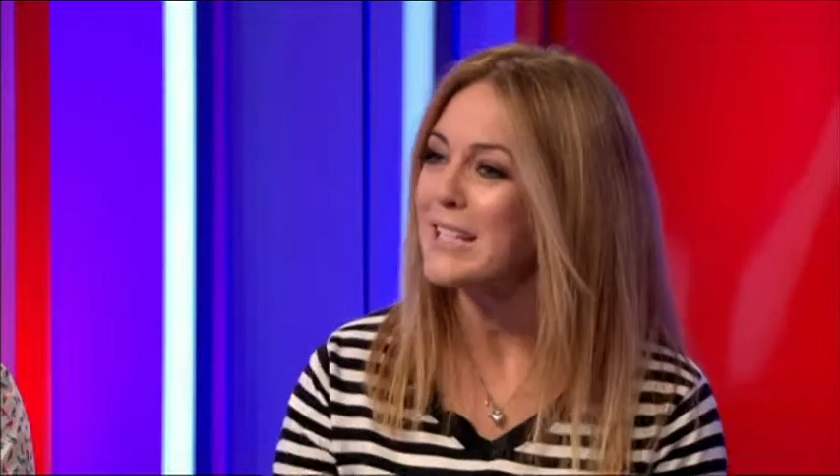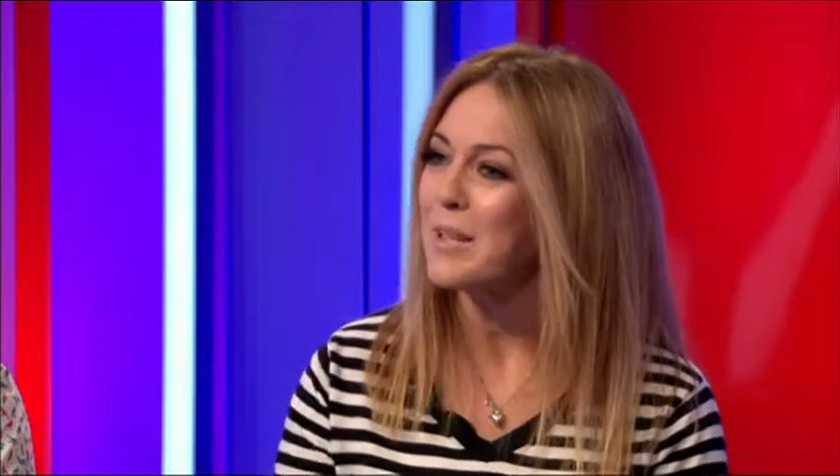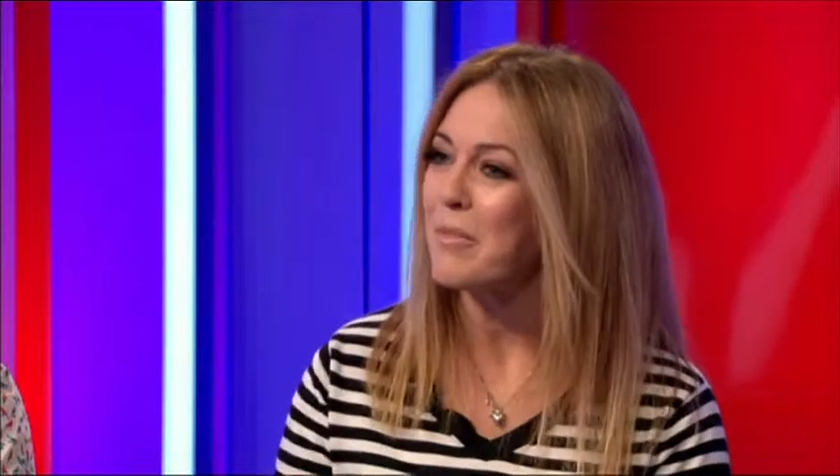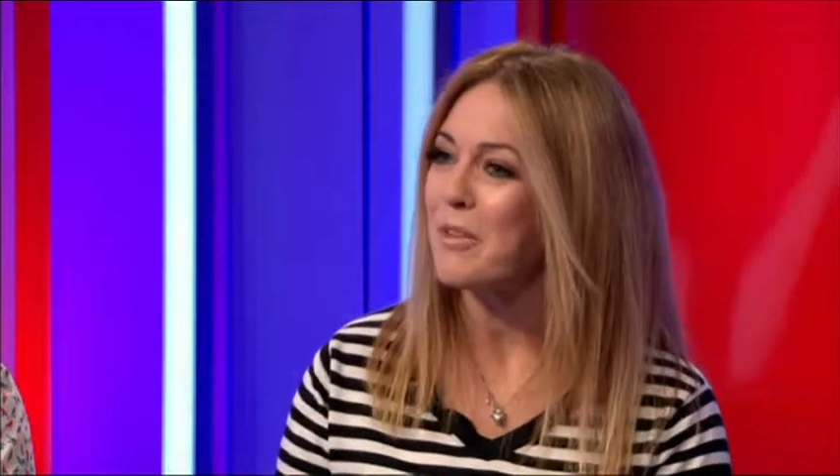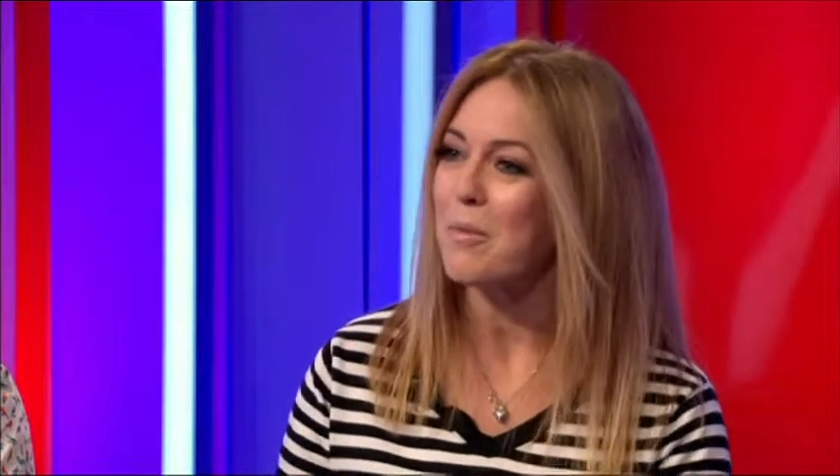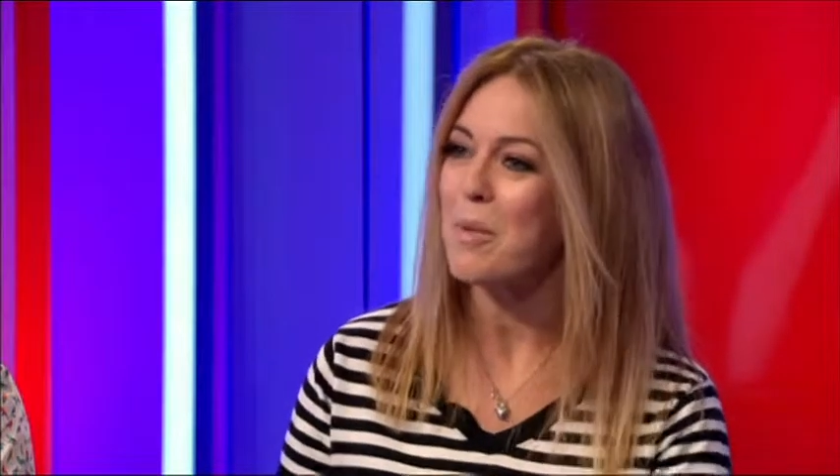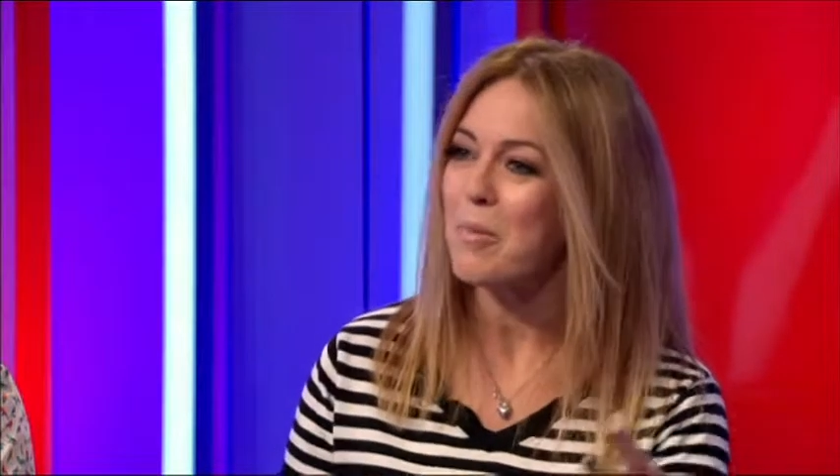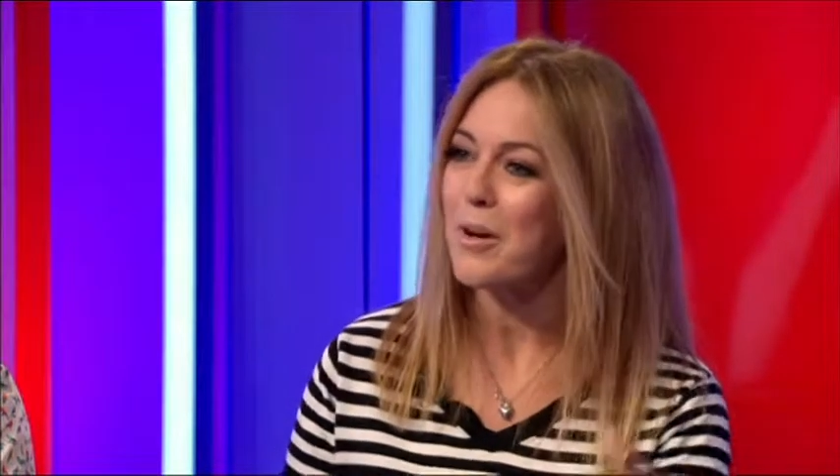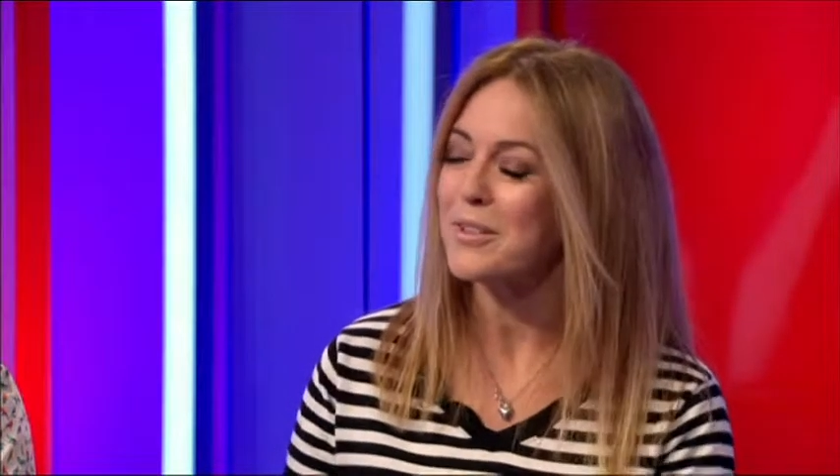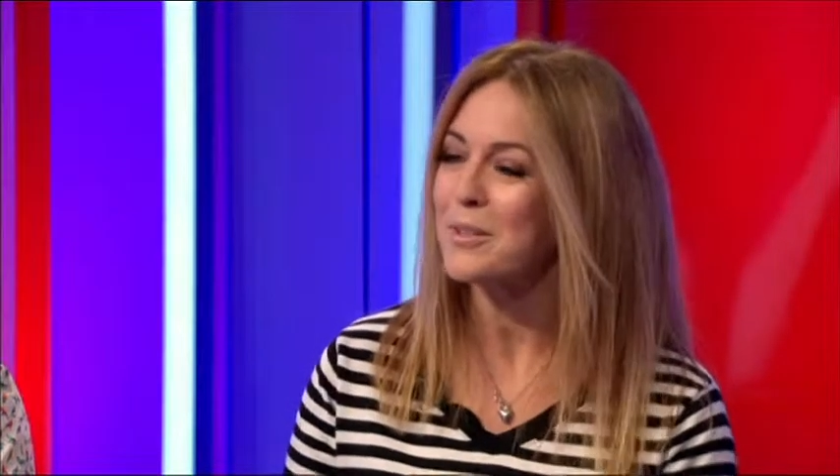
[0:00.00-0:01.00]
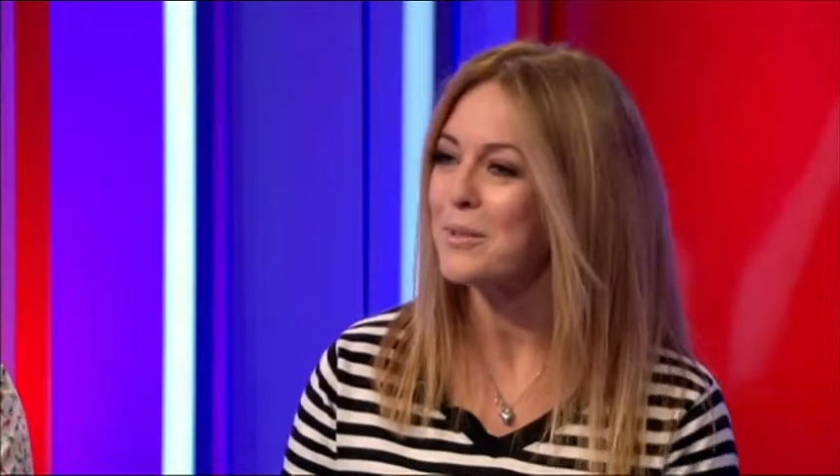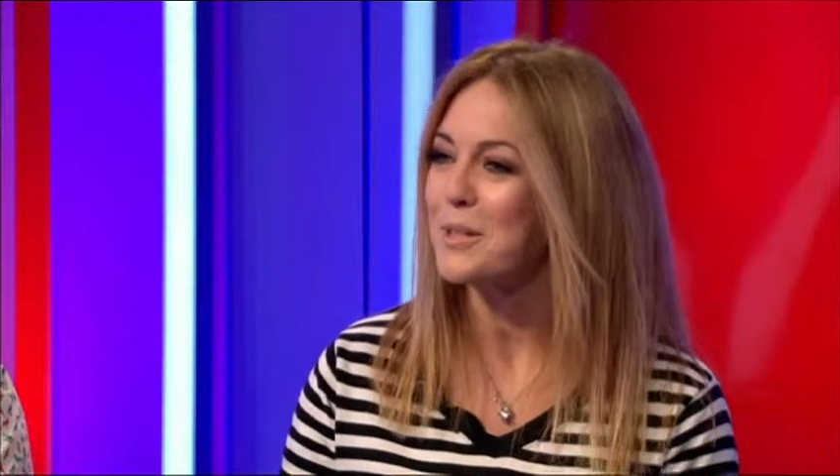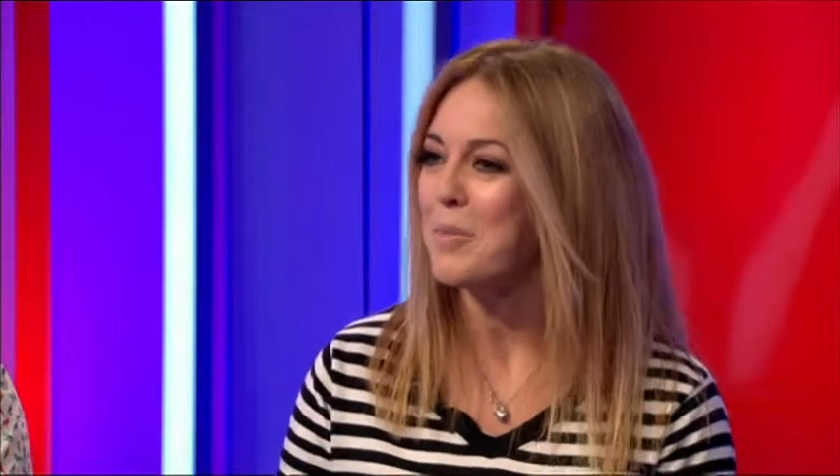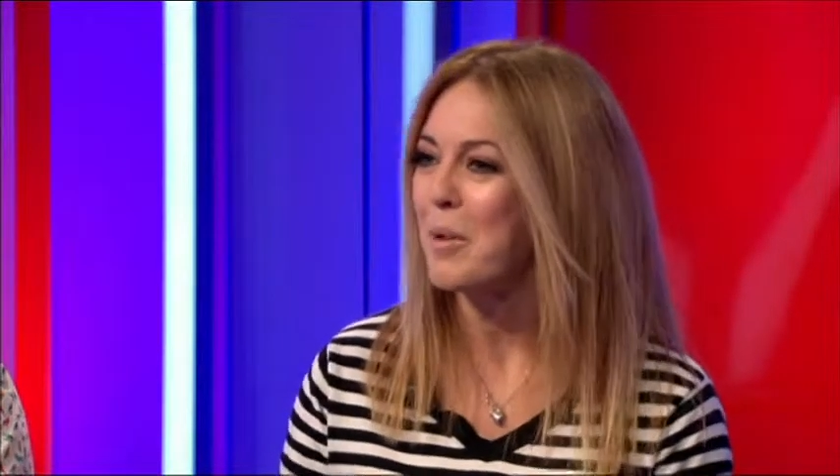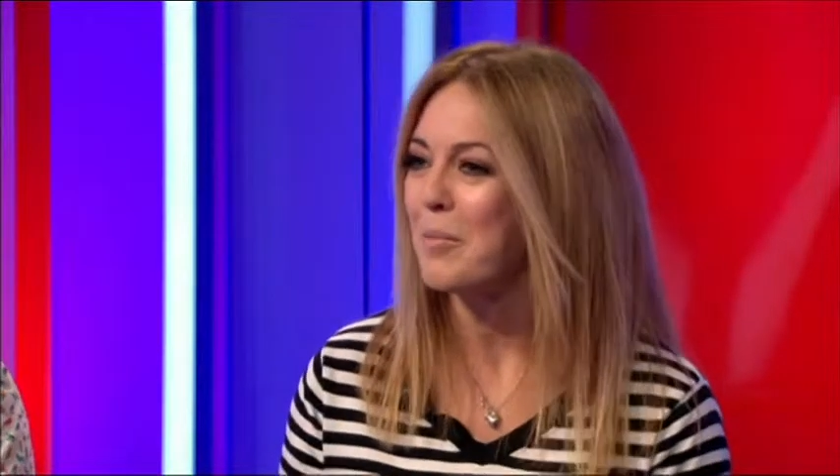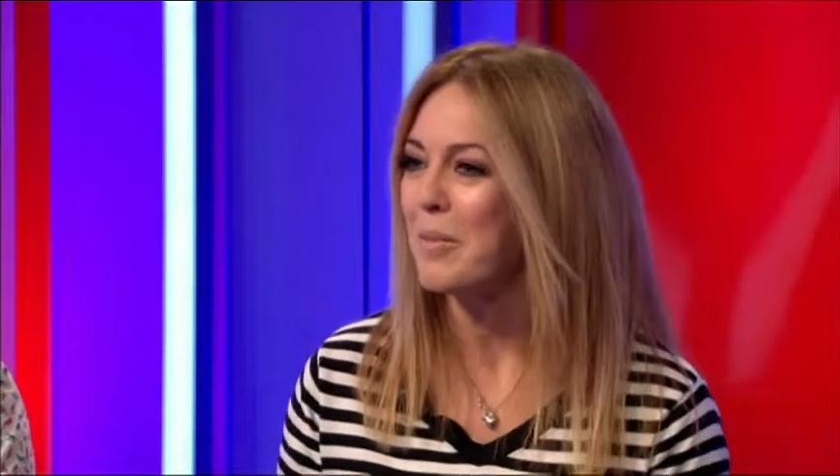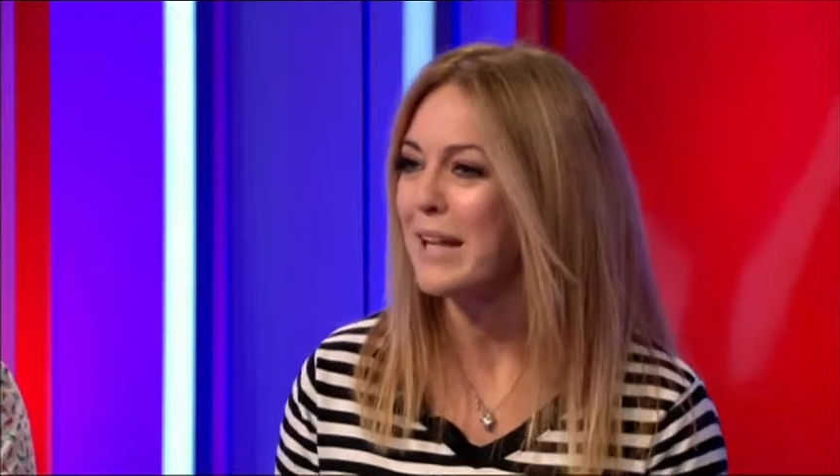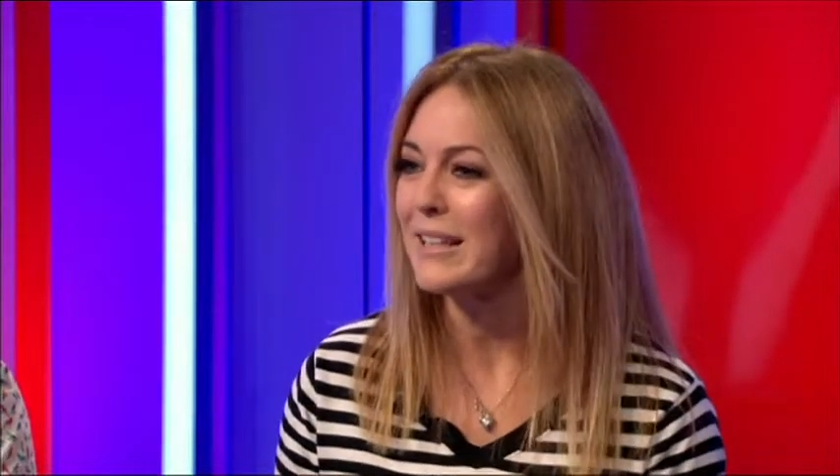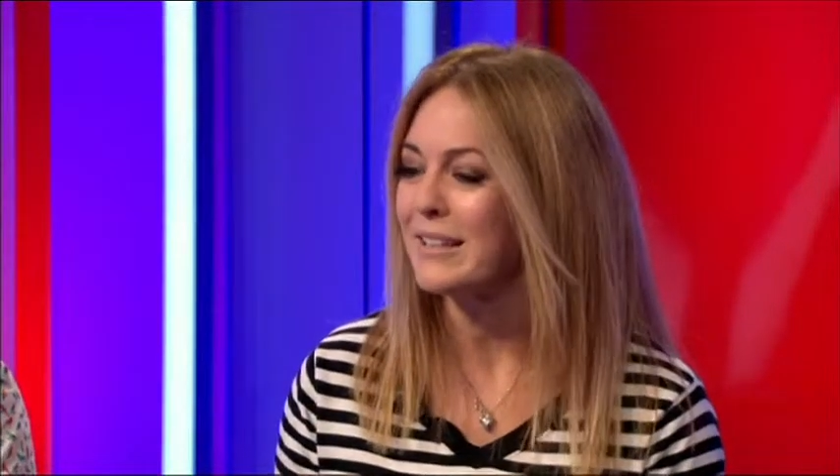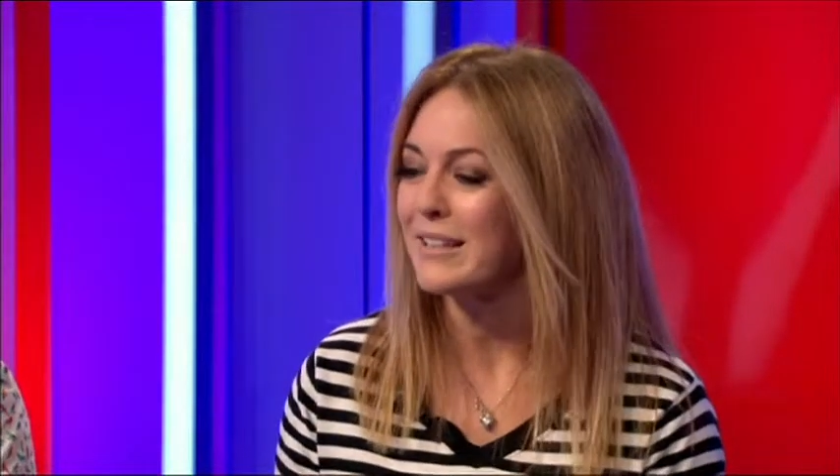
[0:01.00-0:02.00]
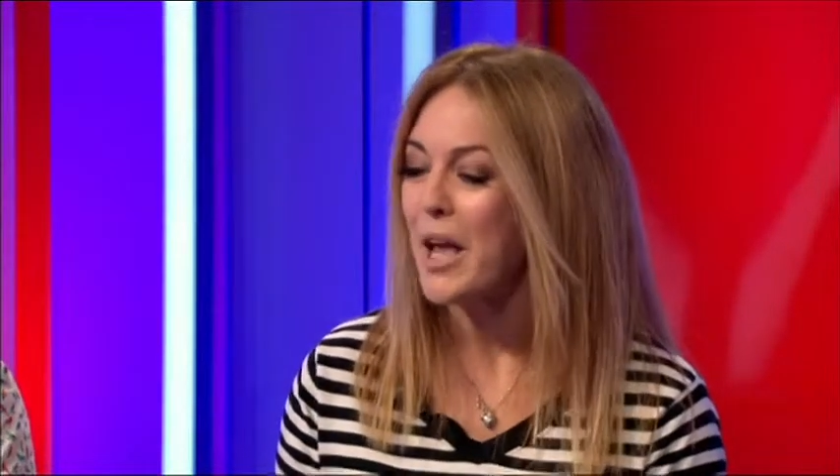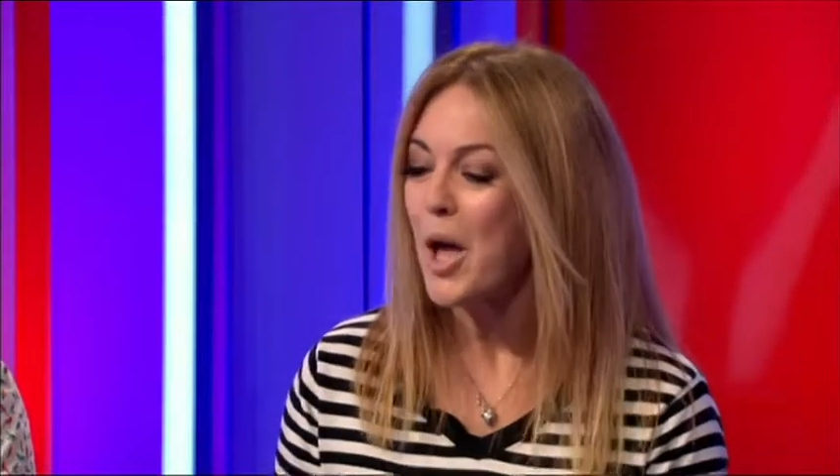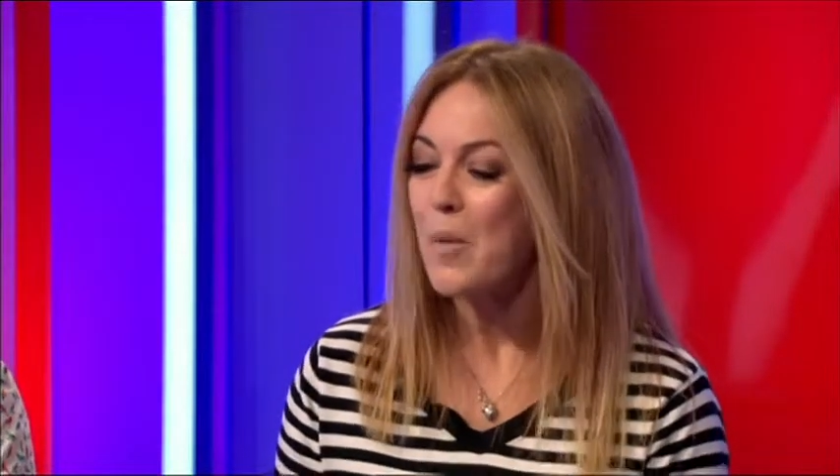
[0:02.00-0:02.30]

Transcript: something from the bar stools to the pump handles.